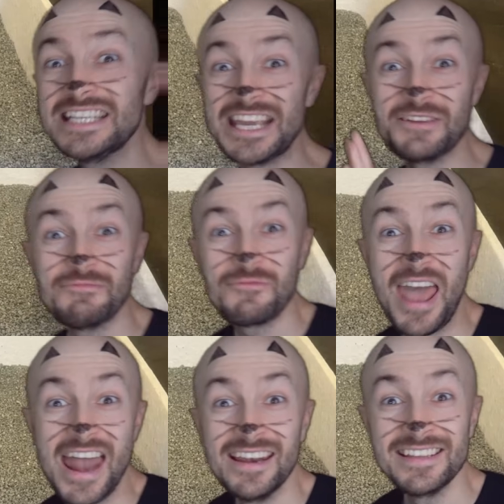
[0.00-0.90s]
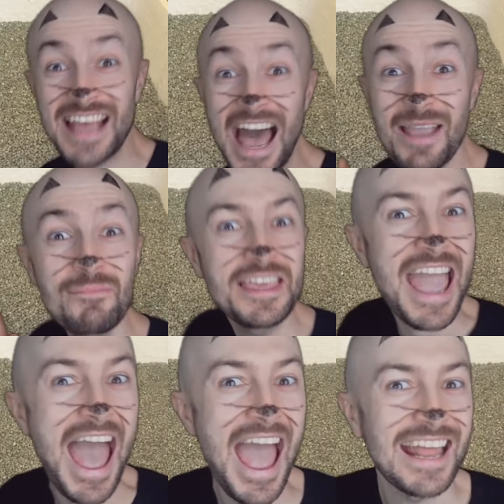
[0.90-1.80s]
dear friends, I'm the
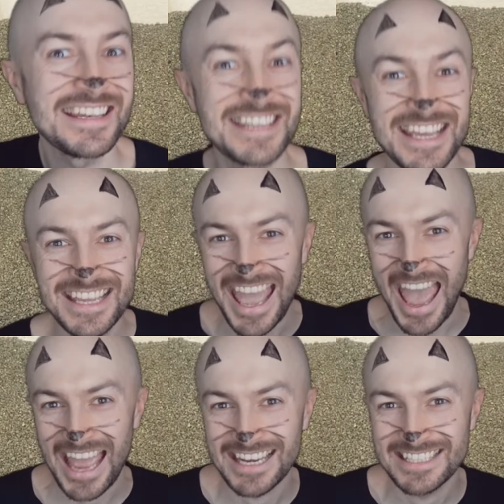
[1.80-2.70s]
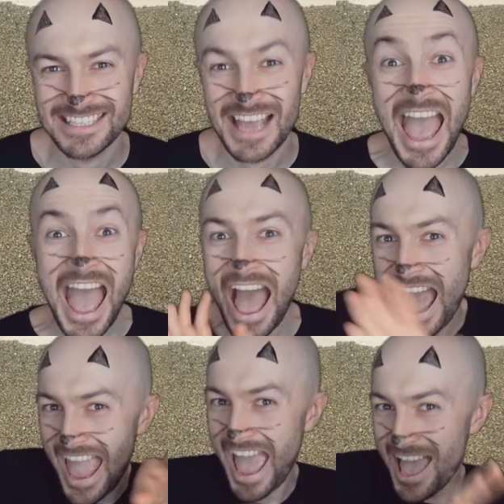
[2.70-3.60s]
at cat.
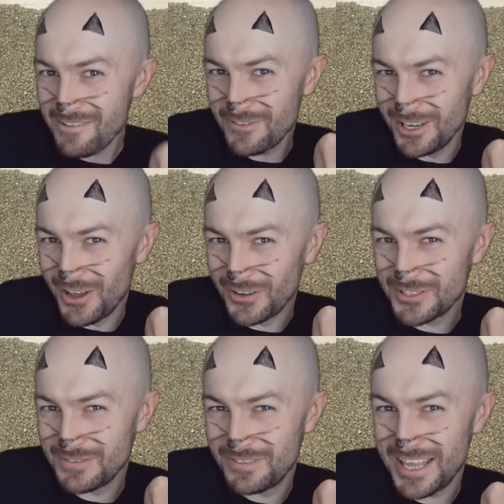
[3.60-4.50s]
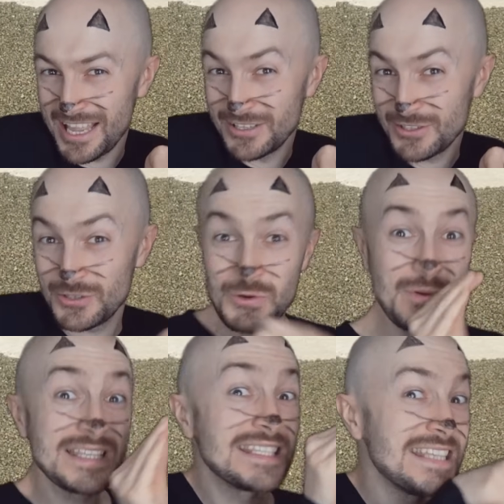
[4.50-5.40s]
I have a lot of things
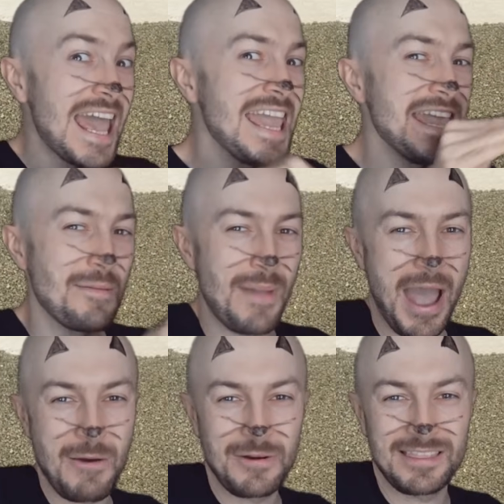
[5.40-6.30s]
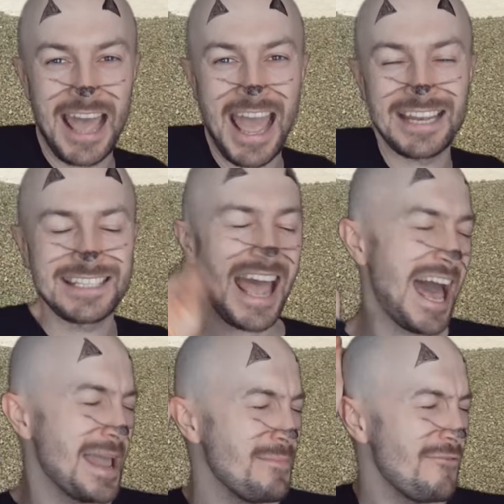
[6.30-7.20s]
to say about that.
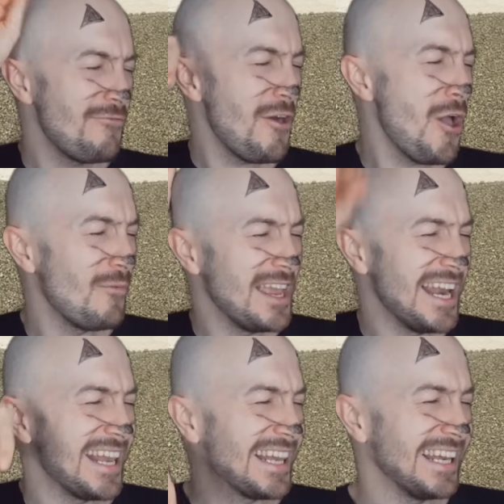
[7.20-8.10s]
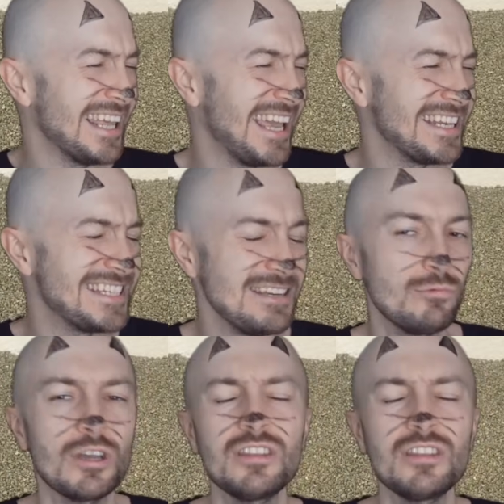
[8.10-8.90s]
I'm a furry little kitty.